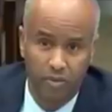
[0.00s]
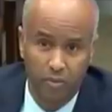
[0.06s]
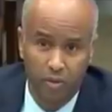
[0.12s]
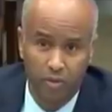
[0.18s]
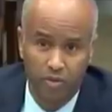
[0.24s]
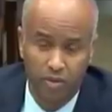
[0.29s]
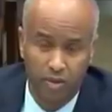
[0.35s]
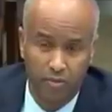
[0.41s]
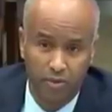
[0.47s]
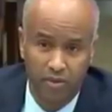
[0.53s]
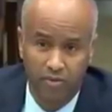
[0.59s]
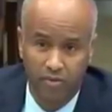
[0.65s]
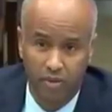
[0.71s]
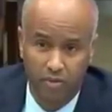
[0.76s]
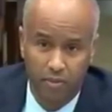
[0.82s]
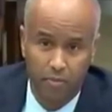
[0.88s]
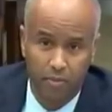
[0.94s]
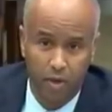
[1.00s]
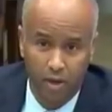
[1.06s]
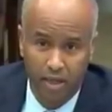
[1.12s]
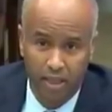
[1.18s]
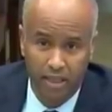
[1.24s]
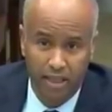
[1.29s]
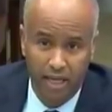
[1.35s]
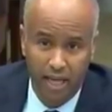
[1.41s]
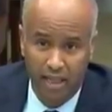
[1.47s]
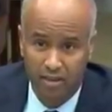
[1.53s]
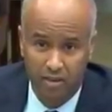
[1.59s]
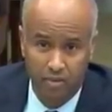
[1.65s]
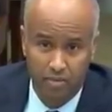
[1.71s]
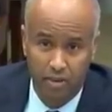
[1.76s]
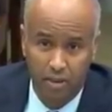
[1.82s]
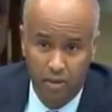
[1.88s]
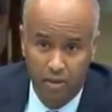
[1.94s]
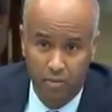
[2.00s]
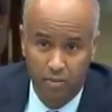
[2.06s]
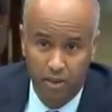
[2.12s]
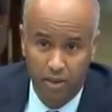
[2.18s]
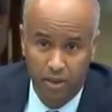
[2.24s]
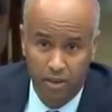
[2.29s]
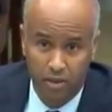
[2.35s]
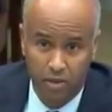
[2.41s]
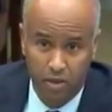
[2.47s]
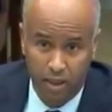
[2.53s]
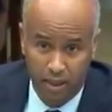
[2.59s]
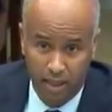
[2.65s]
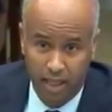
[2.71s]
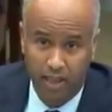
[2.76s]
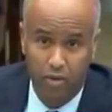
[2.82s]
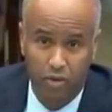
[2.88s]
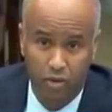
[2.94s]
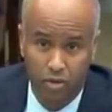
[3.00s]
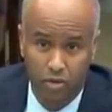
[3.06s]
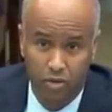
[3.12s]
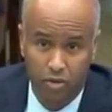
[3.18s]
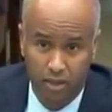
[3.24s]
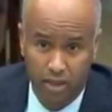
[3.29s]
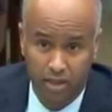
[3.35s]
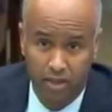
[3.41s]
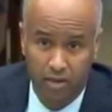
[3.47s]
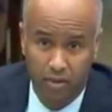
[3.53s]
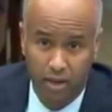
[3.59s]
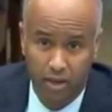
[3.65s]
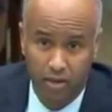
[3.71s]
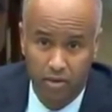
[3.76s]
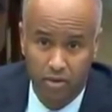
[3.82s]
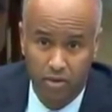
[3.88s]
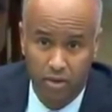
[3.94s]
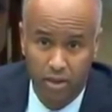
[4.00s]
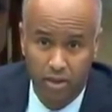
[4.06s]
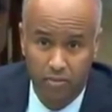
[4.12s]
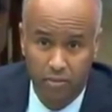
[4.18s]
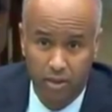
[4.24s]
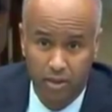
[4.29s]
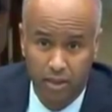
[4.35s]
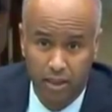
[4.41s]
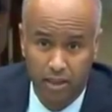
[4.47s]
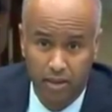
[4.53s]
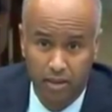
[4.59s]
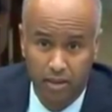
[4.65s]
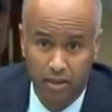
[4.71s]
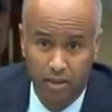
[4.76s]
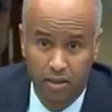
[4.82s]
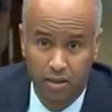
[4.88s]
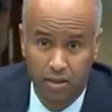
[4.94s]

removed something from a product that hasn't been completed. So I'd like to set the record straight about that.